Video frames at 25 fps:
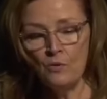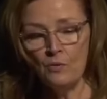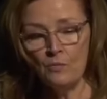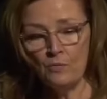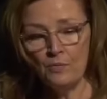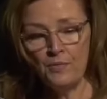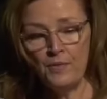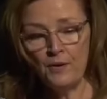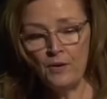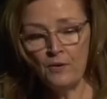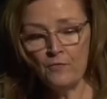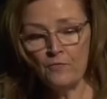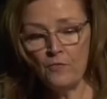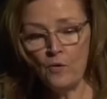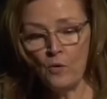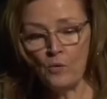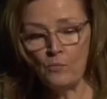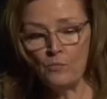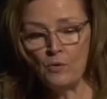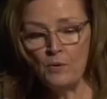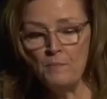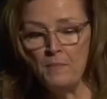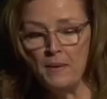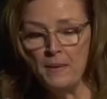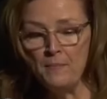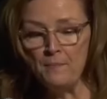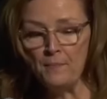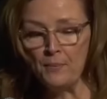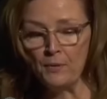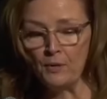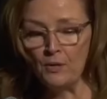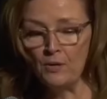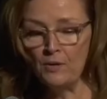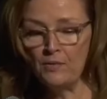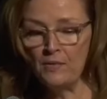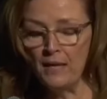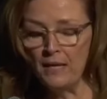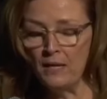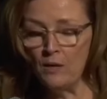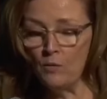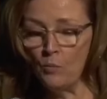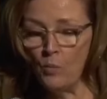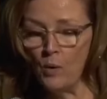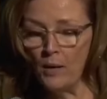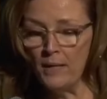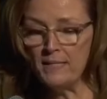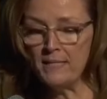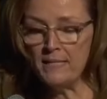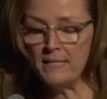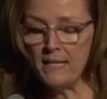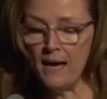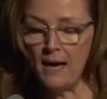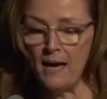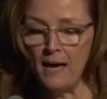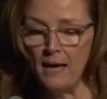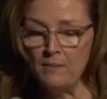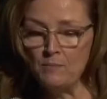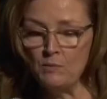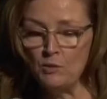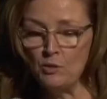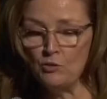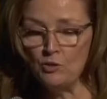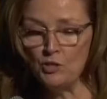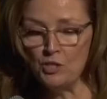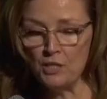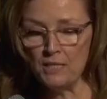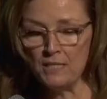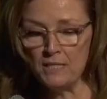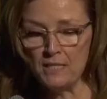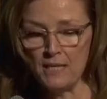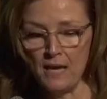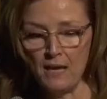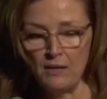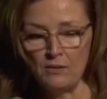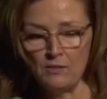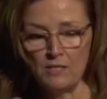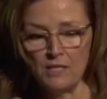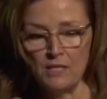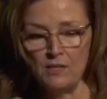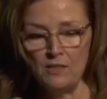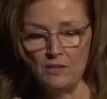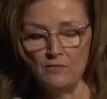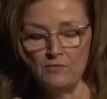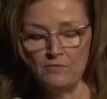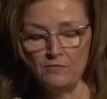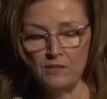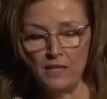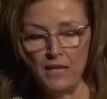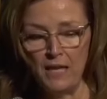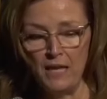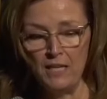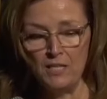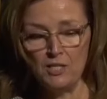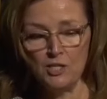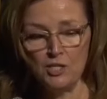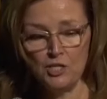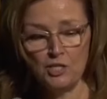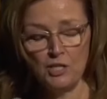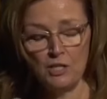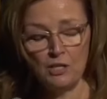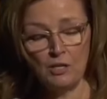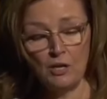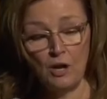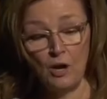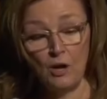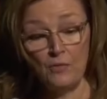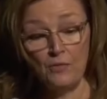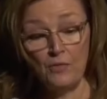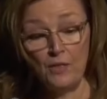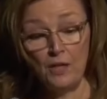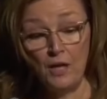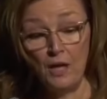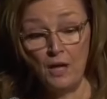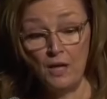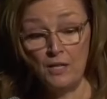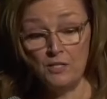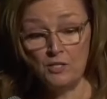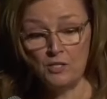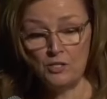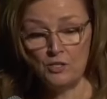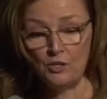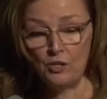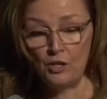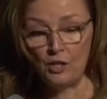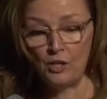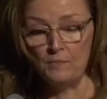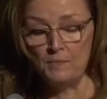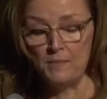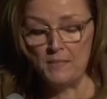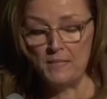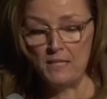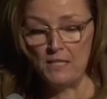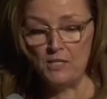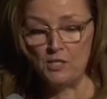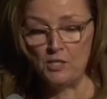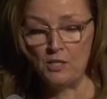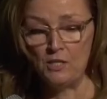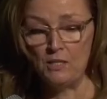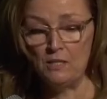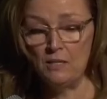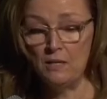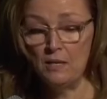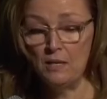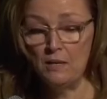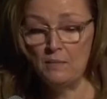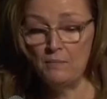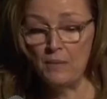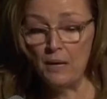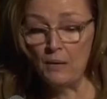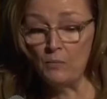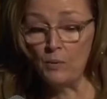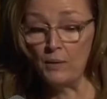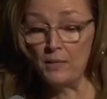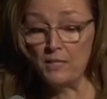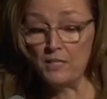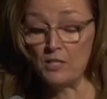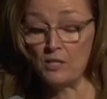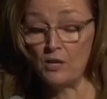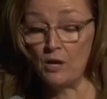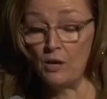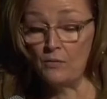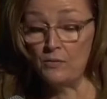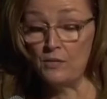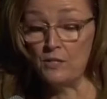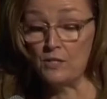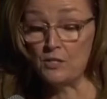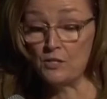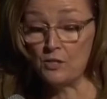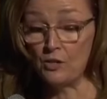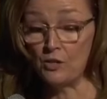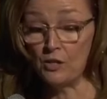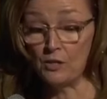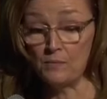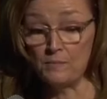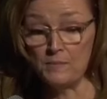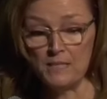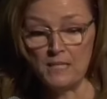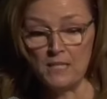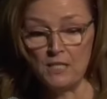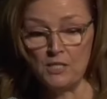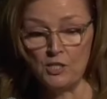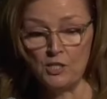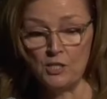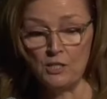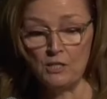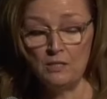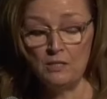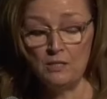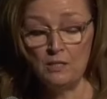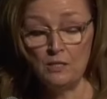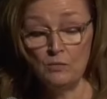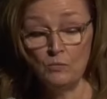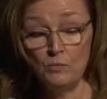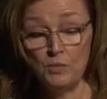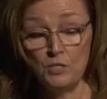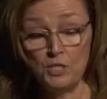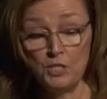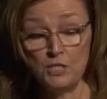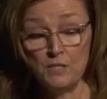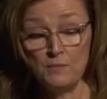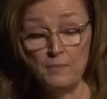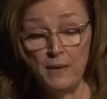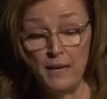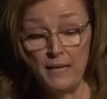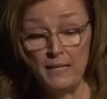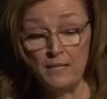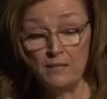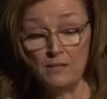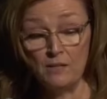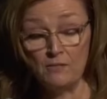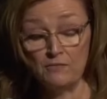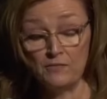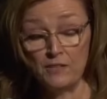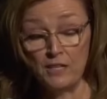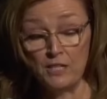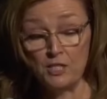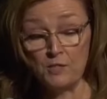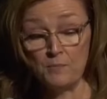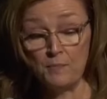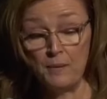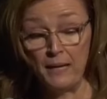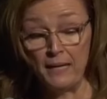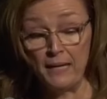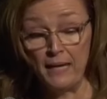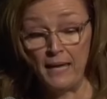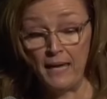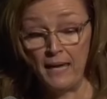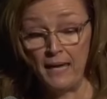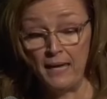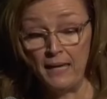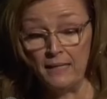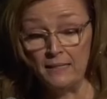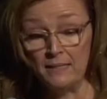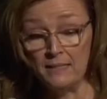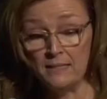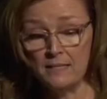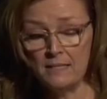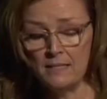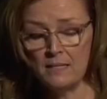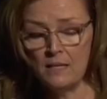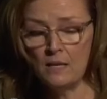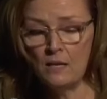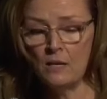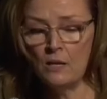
Therefore, remember that at one time you Gentiles in the flesh, called the uncircumcision by what is called the circumcision, which is made in the flesh by hands,